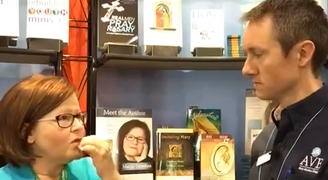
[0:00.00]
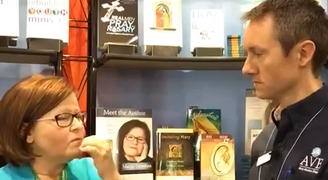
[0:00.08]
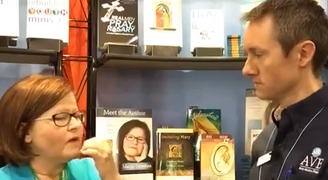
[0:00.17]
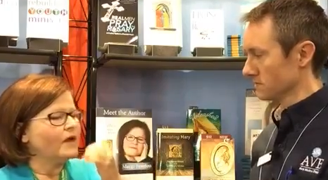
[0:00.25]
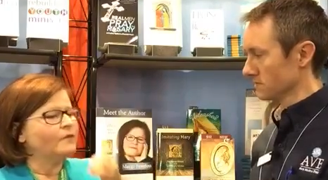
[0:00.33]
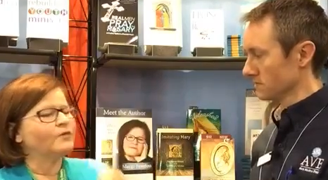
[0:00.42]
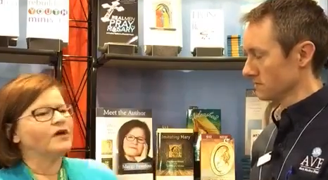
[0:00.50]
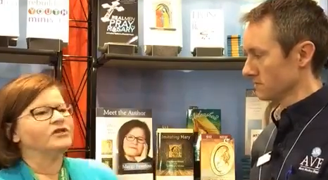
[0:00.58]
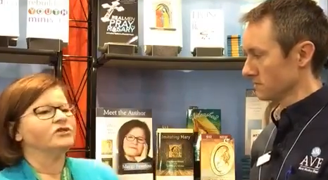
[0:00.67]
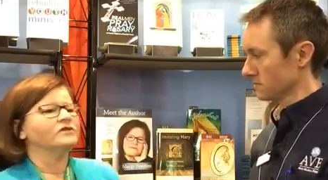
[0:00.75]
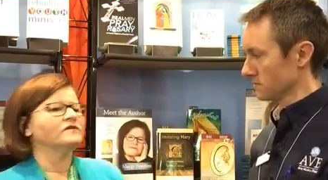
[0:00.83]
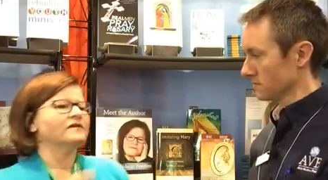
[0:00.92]
Speaker 1: My
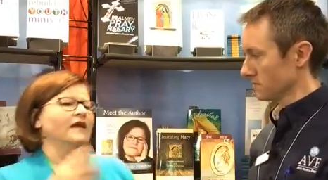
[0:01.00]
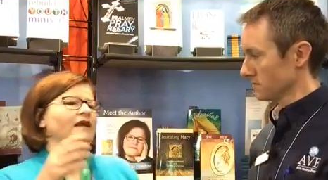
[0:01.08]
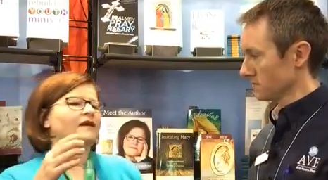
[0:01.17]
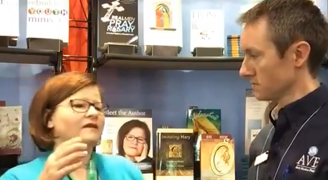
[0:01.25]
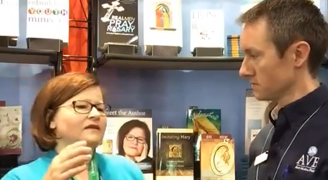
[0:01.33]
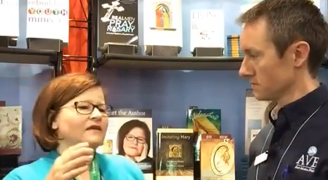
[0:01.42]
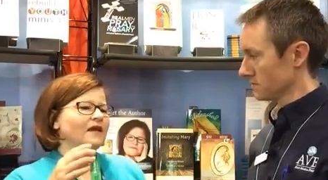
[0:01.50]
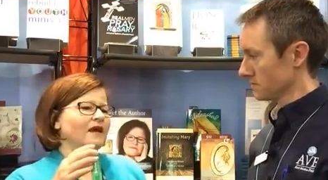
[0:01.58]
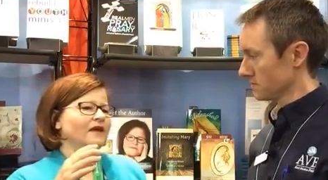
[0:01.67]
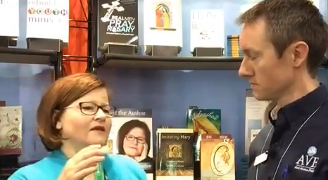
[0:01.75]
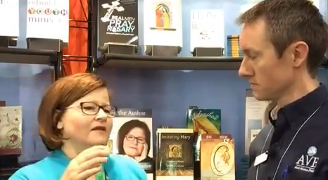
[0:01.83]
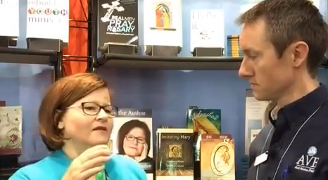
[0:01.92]
impressions and
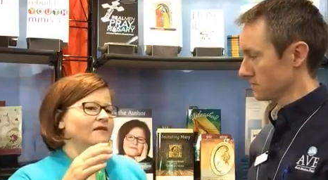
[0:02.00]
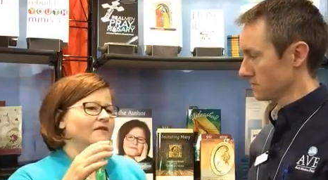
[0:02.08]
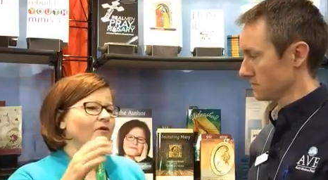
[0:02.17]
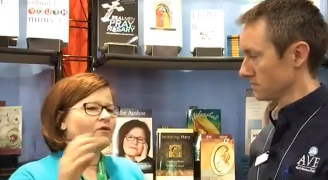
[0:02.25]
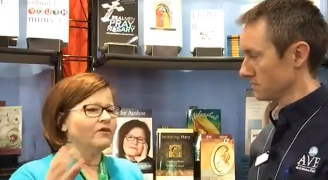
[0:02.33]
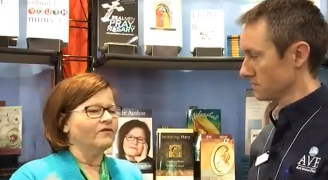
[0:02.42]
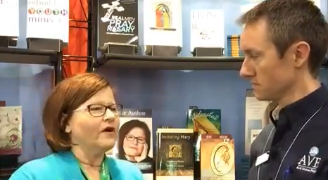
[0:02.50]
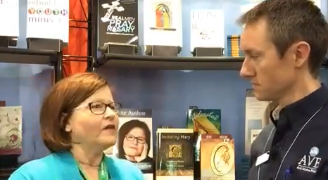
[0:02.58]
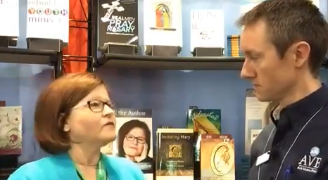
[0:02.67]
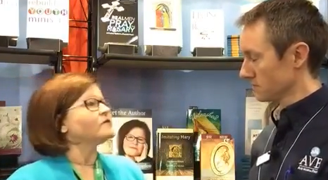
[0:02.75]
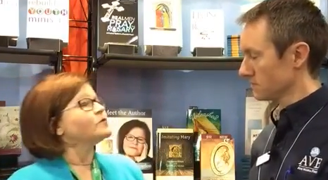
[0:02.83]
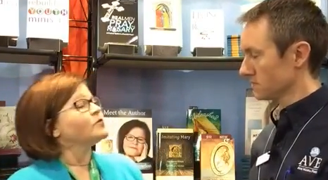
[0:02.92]
the Holy
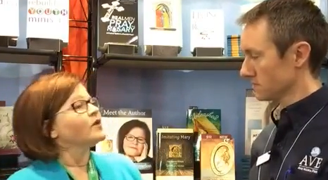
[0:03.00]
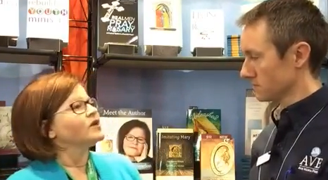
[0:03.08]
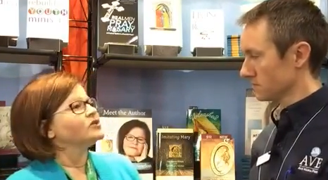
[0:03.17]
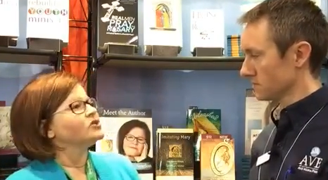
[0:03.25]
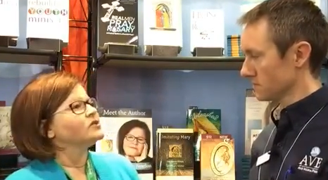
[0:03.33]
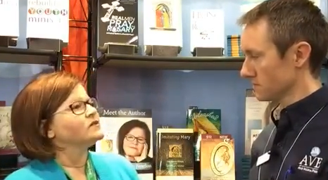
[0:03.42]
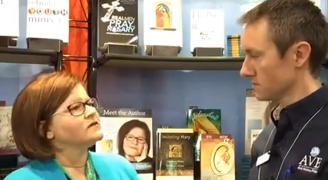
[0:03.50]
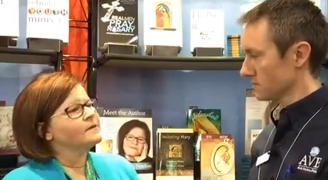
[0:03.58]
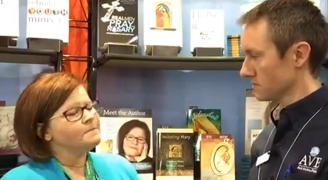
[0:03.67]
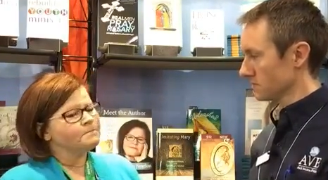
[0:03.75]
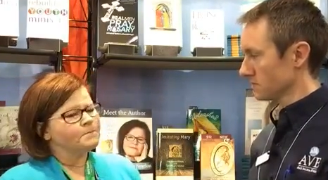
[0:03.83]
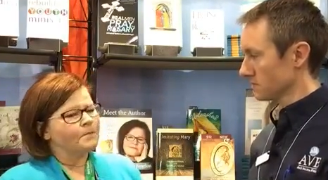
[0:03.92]
Father's impressions
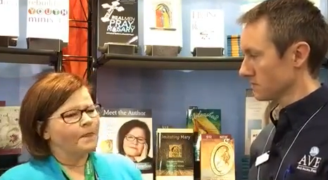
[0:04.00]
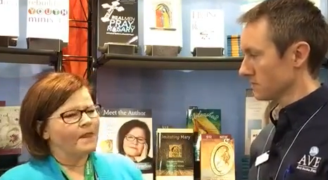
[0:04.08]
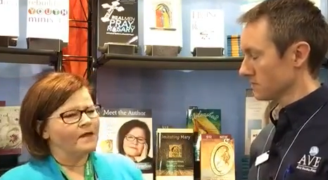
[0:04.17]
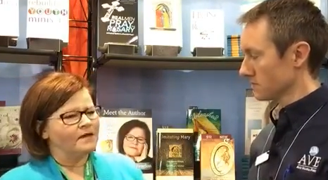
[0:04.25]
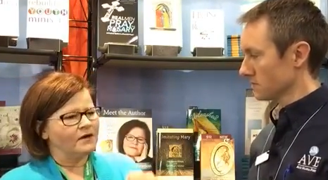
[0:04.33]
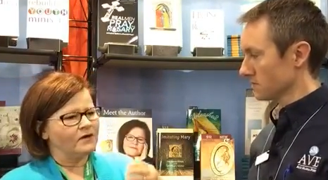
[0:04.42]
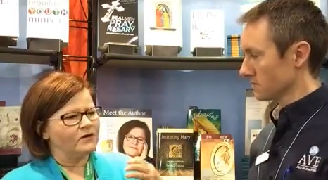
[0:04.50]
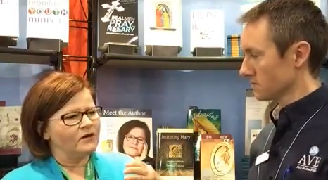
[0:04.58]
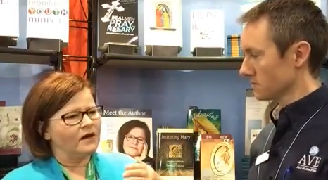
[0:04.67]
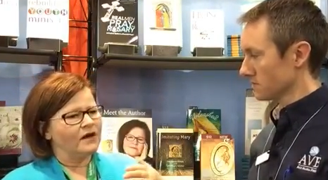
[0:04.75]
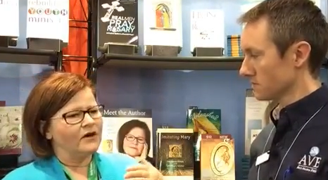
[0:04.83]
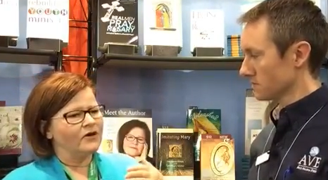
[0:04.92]
and
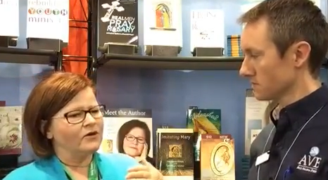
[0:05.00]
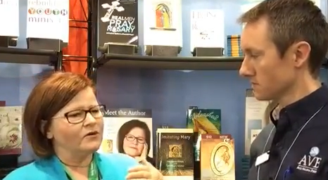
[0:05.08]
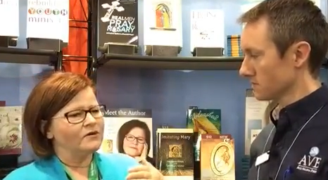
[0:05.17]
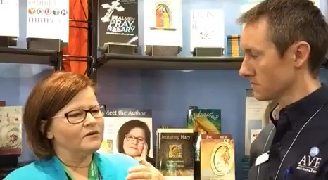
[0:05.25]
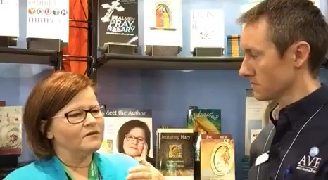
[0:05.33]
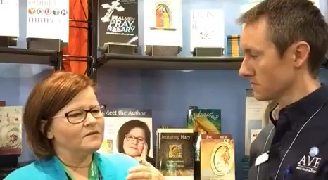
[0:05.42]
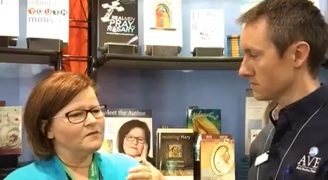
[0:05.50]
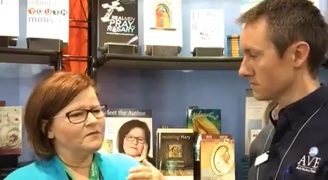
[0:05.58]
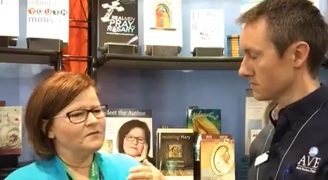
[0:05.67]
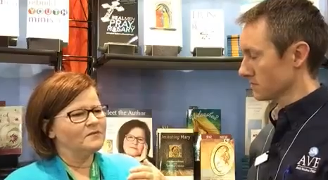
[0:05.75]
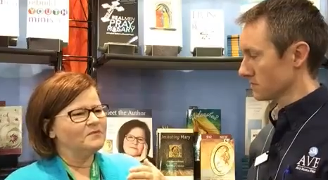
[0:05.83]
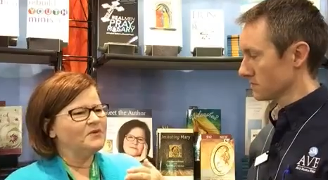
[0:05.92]
our
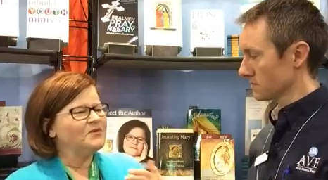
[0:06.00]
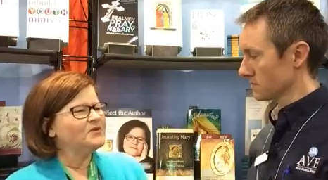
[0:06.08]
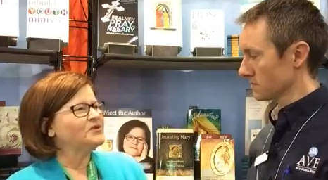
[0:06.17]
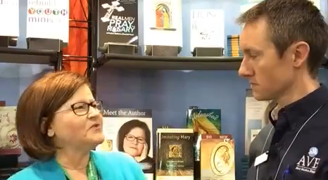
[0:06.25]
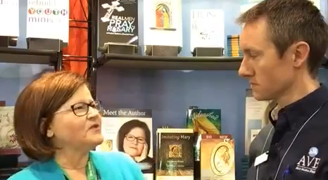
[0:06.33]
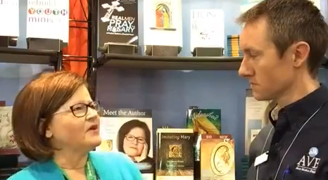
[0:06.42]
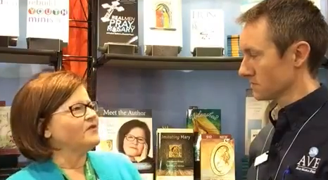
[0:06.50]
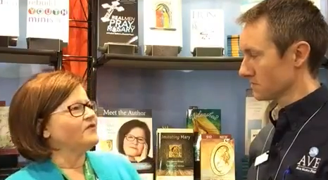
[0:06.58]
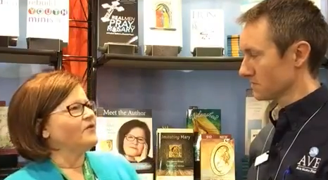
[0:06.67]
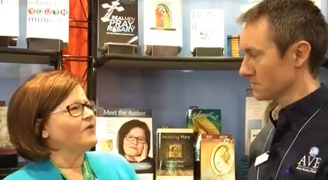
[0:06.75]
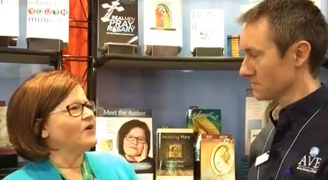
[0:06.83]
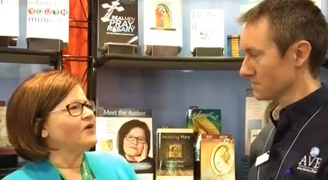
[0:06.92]
mutual love
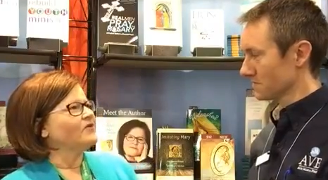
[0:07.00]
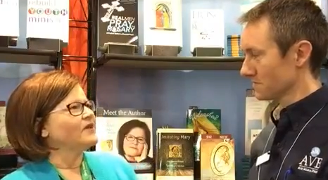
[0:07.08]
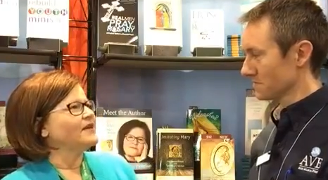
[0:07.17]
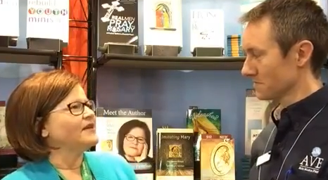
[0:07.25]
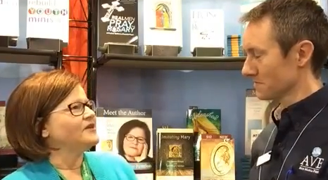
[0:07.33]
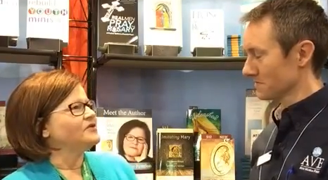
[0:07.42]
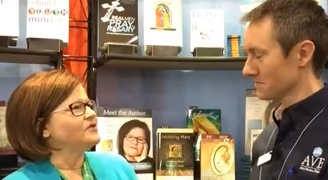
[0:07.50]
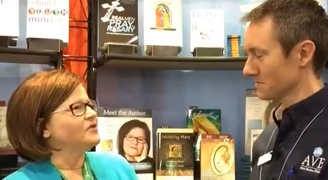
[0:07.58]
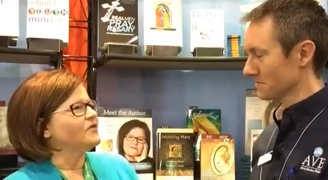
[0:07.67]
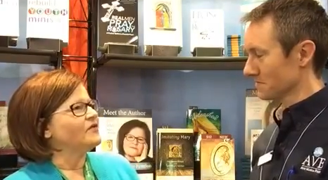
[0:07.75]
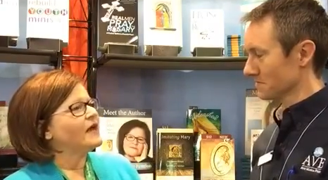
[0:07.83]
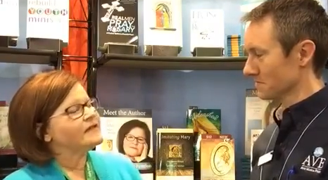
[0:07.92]
for Our Lady Undoer
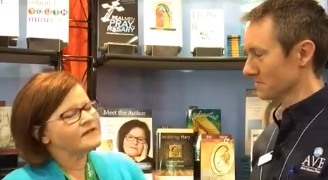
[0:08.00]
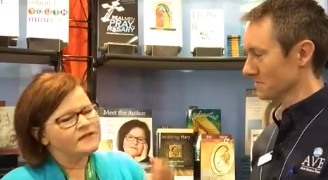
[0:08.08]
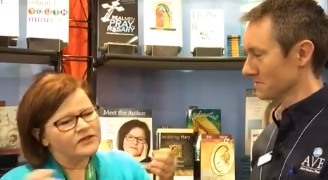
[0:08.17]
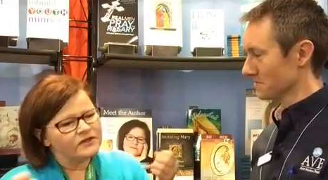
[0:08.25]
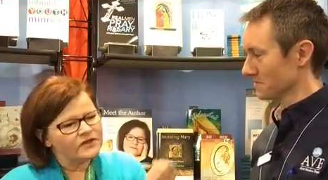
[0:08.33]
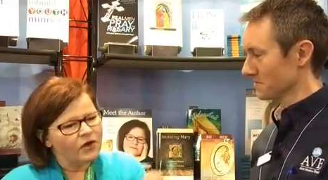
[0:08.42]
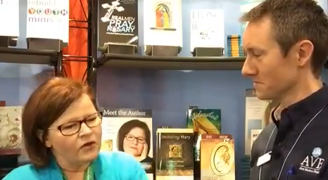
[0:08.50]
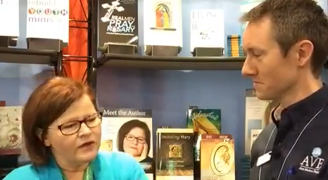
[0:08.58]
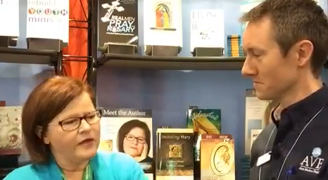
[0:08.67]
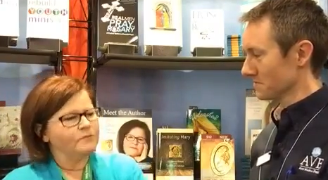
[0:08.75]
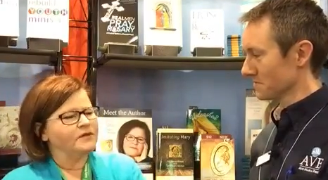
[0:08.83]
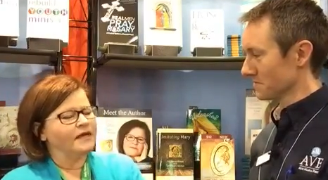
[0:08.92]
of Knots, it just all
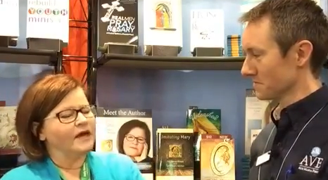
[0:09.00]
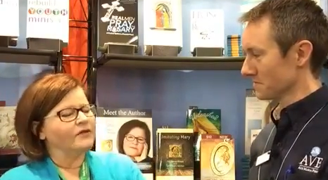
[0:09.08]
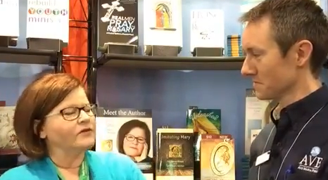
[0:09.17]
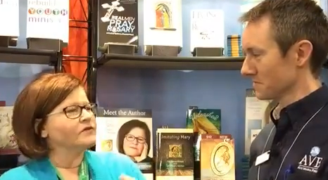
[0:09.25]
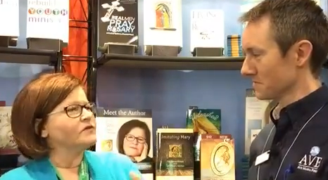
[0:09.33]
came together.